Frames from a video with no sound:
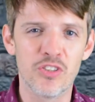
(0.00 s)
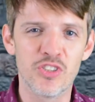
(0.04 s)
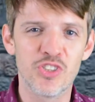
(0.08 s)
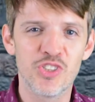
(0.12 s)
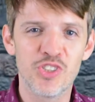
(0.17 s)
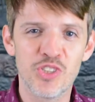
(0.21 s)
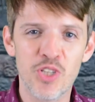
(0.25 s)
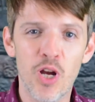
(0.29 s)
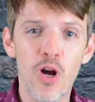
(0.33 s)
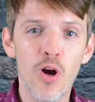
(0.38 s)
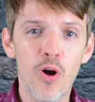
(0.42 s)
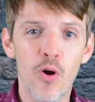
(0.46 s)

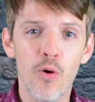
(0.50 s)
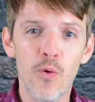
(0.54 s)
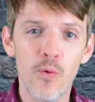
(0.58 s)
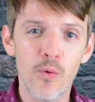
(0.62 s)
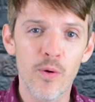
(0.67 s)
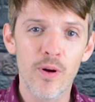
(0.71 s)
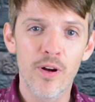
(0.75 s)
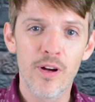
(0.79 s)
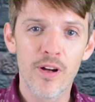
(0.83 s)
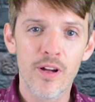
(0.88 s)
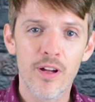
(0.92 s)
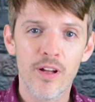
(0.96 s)

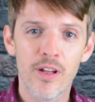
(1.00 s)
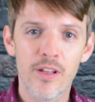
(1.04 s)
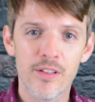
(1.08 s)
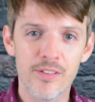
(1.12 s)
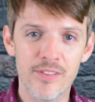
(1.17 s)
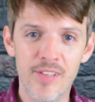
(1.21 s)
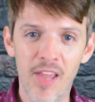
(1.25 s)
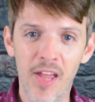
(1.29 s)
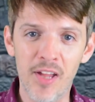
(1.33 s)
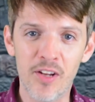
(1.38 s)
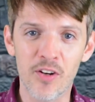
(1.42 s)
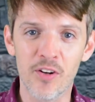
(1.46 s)
show
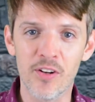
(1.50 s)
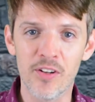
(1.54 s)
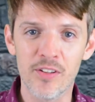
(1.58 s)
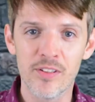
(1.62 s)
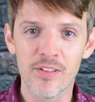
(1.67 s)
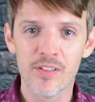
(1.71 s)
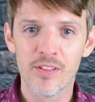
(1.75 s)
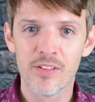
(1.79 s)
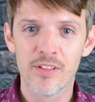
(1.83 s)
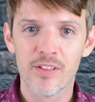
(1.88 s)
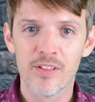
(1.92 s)
Deckard